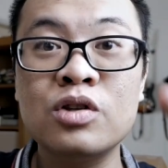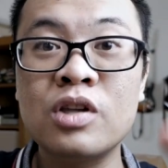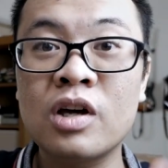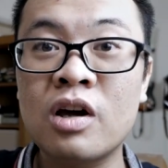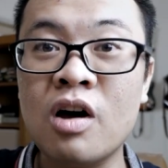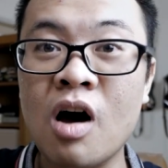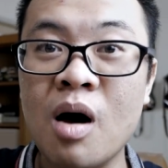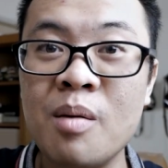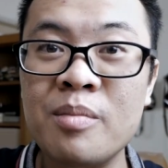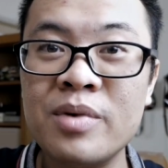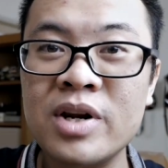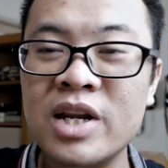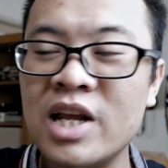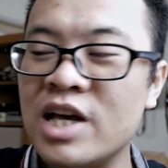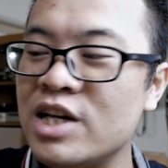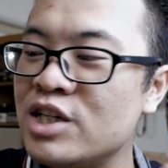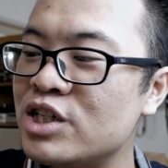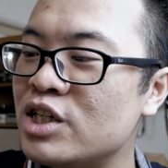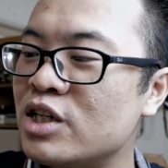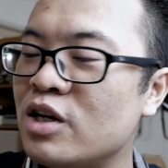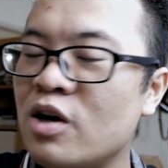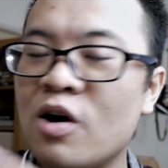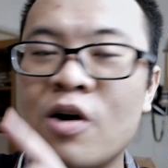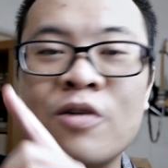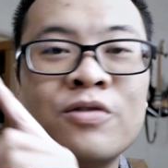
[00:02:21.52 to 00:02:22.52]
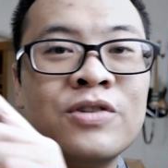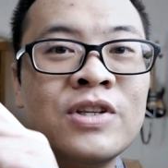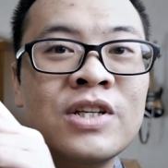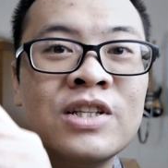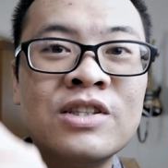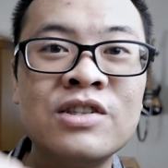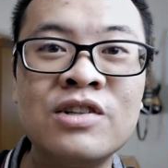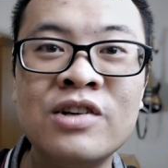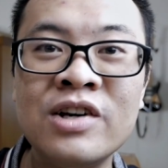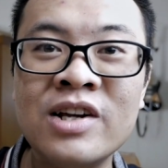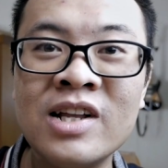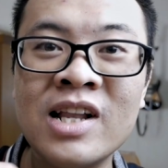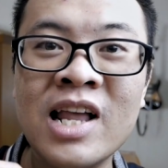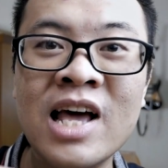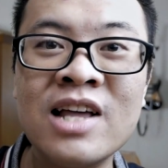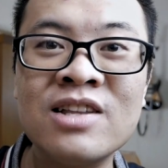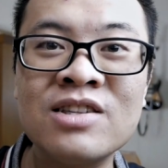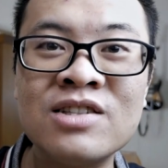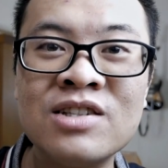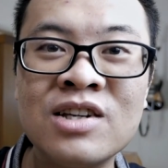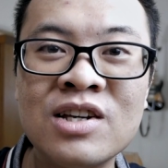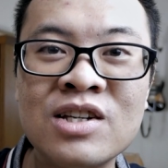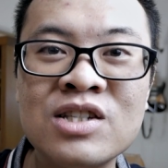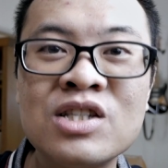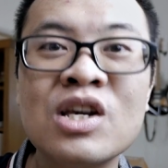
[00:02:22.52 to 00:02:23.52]
So the combination of the three
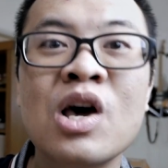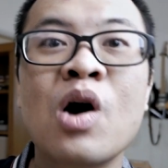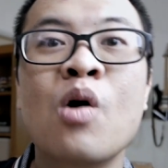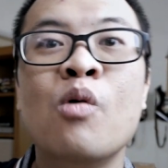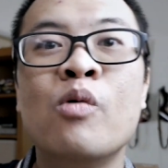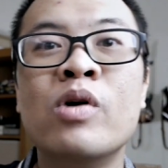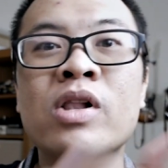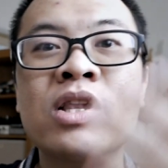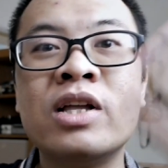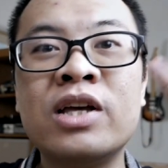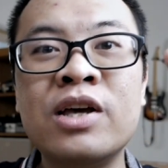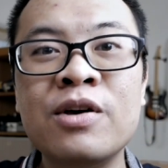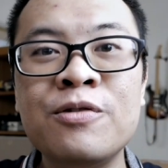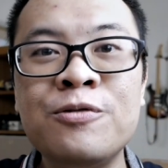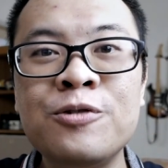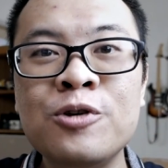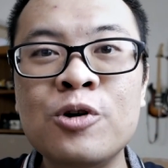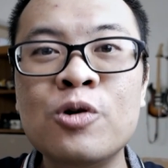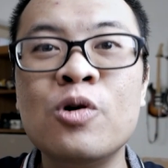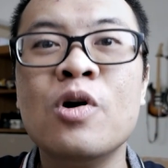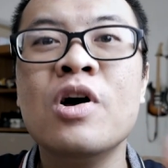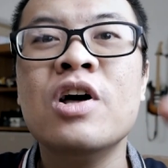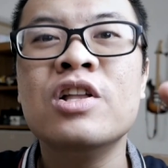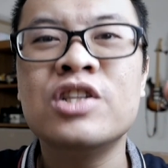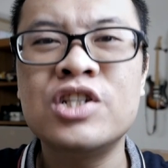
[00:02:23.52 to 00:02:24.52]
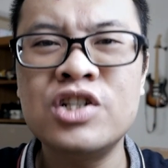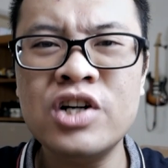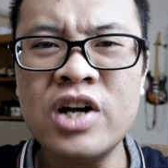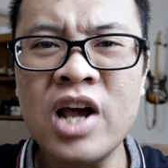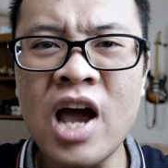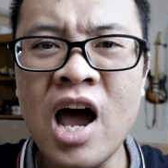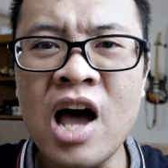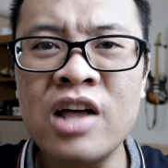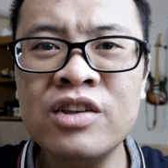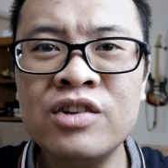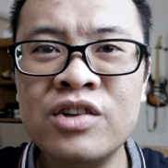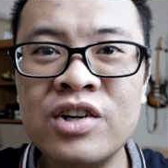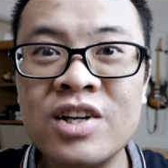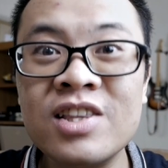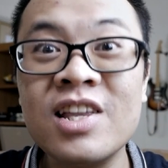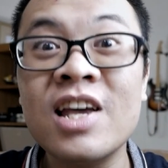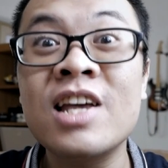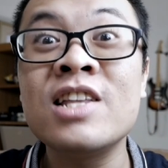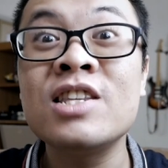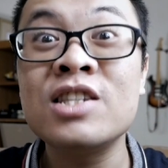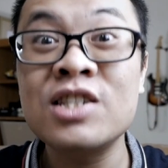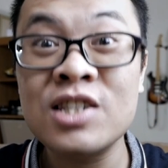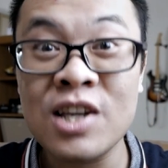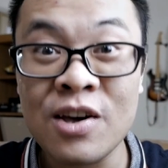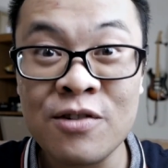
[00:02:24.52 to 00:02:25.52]
lenses will give you three hundred
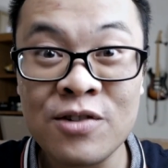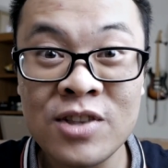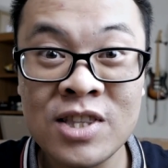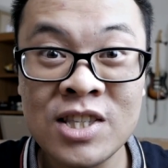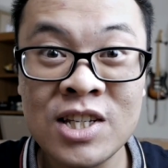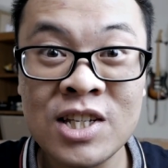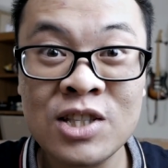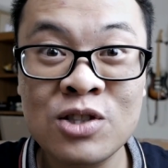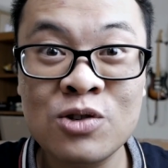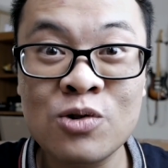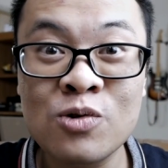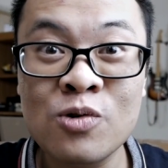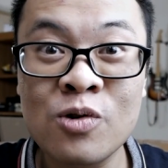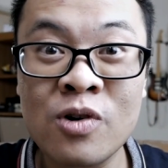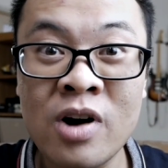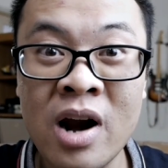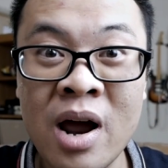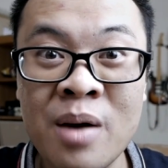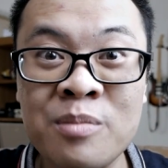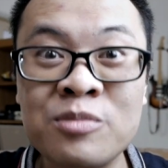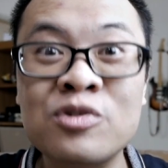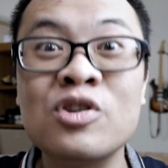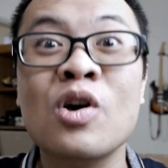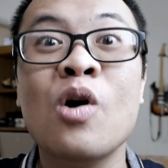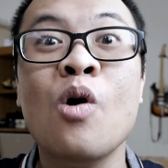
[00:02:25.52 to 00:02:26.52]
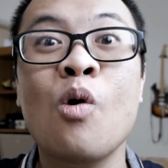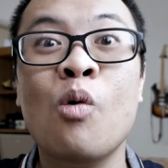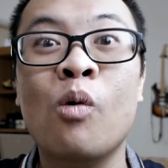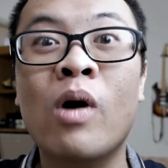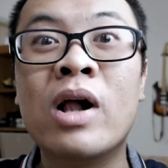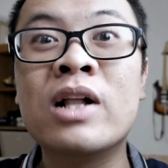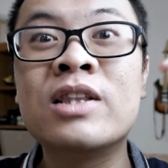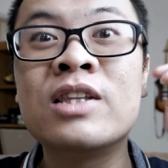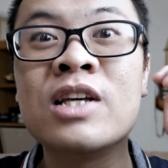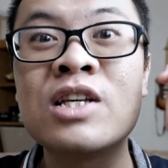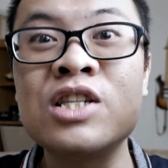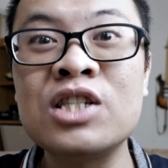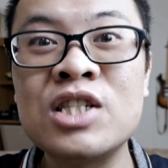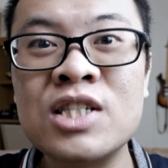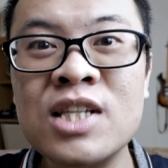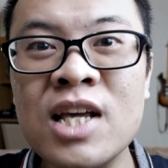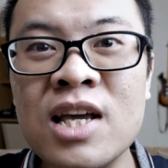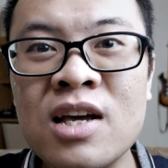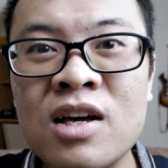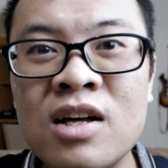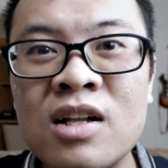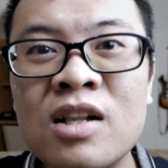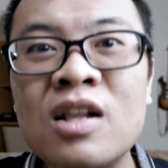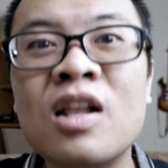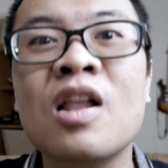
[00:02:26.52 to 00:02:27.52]
seventy-two grams, while the
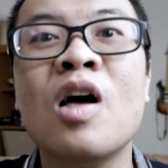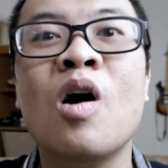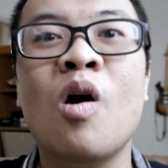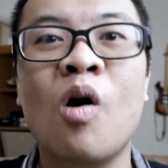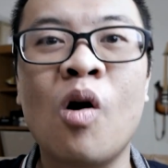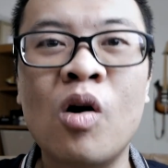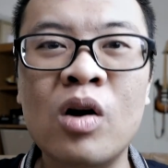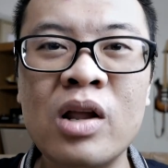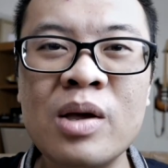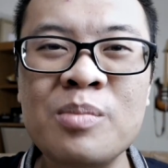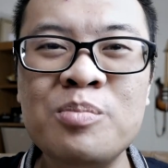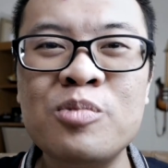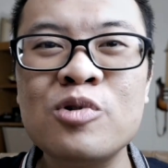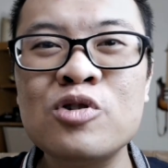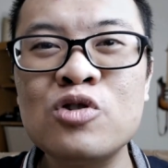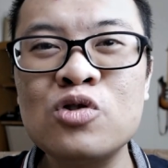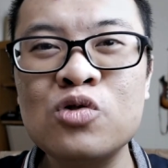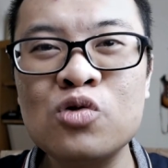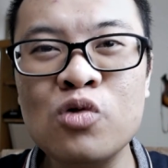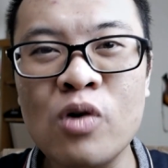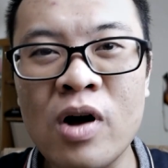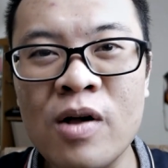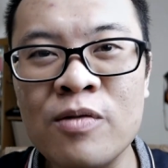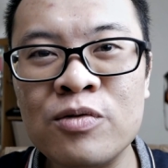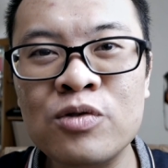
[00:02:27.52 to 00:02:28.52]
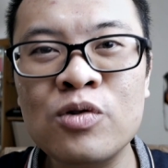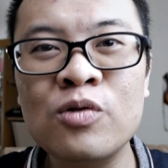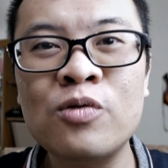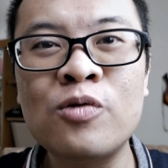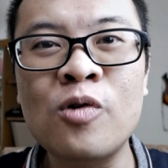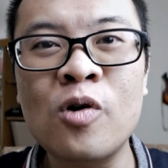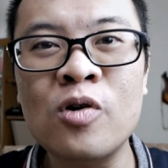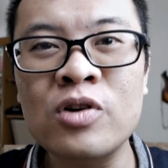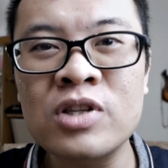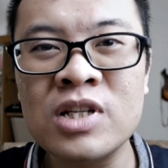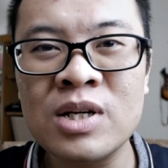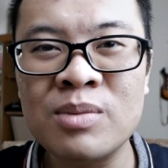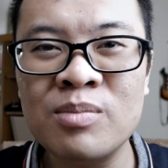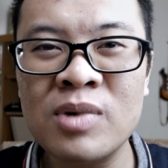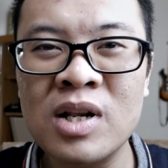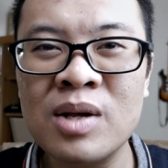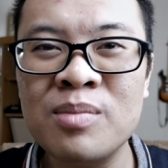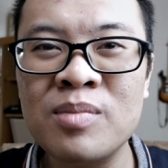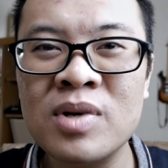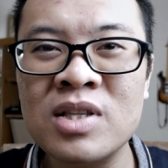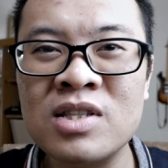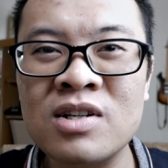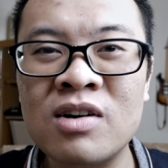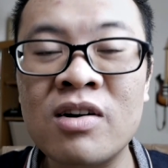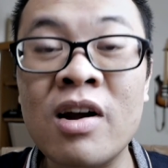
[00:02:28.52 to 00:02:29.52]
single Olympus twelve to fourteen
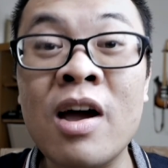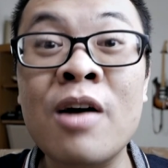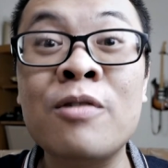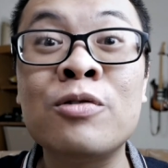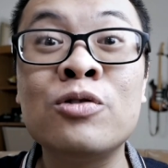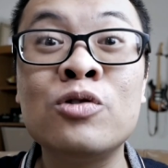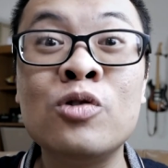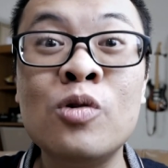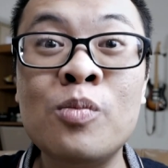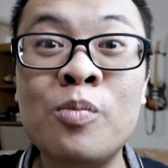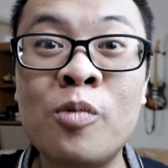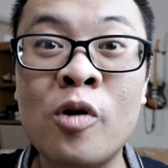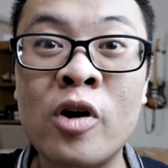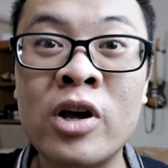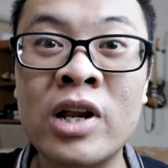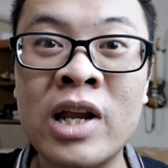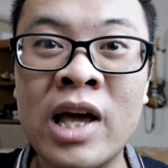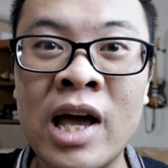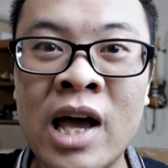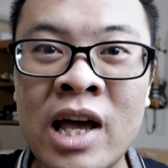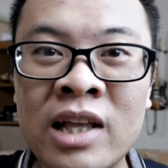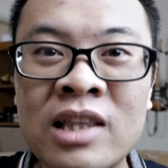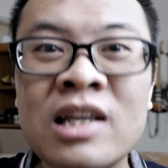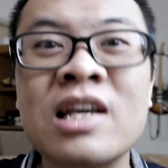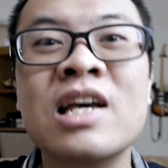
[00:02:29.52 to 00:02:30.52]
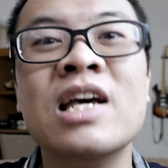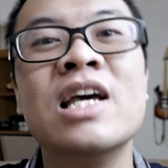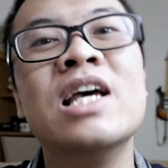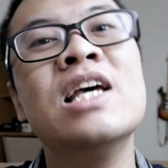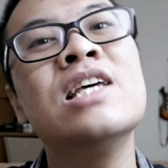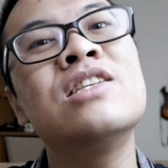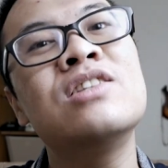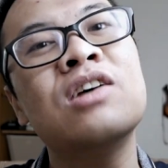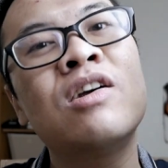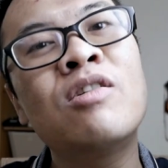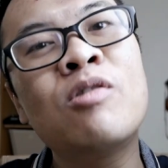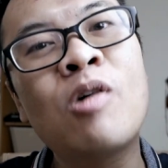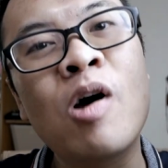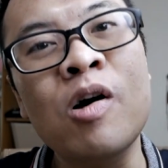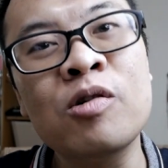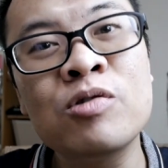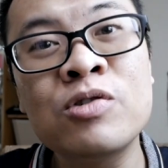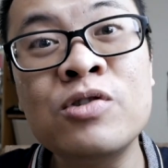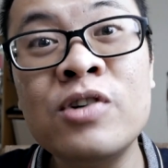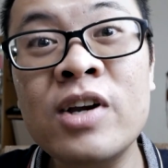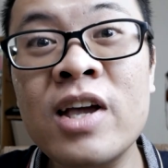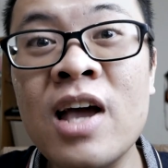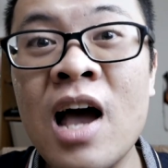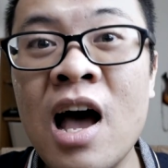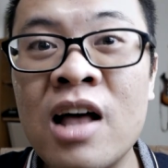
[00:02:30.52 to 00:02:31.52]
millimeter f two point eight is
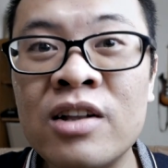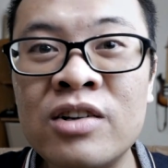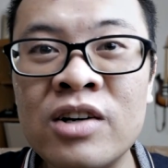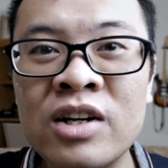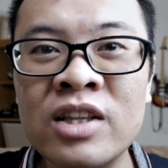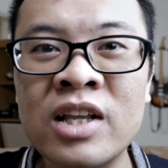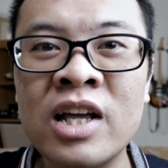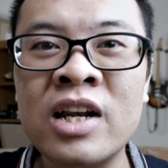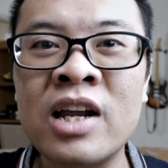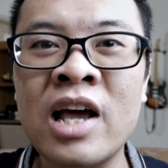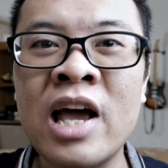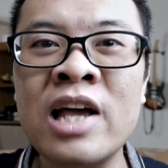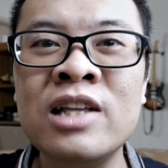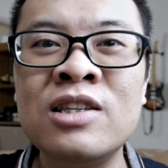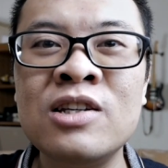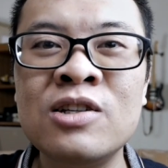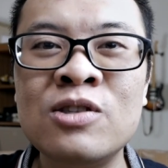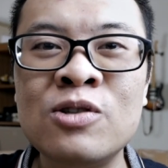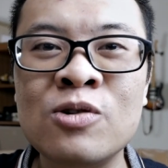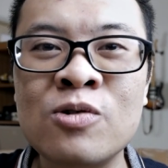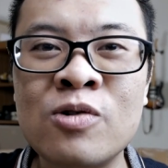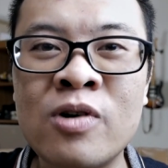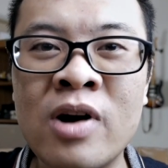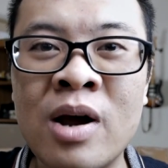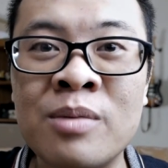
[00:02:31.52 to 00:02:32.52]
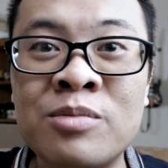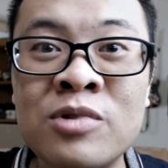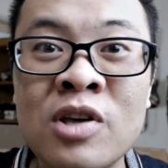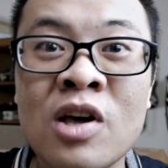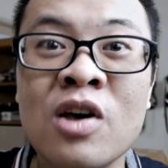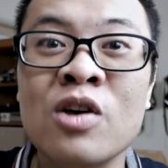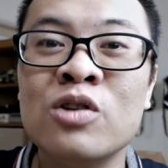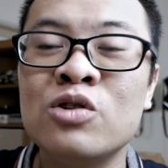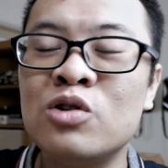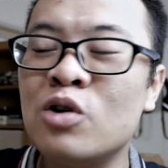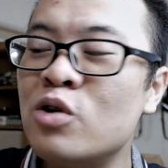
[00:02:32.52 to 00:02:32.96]
around three hundred eighty-two grams.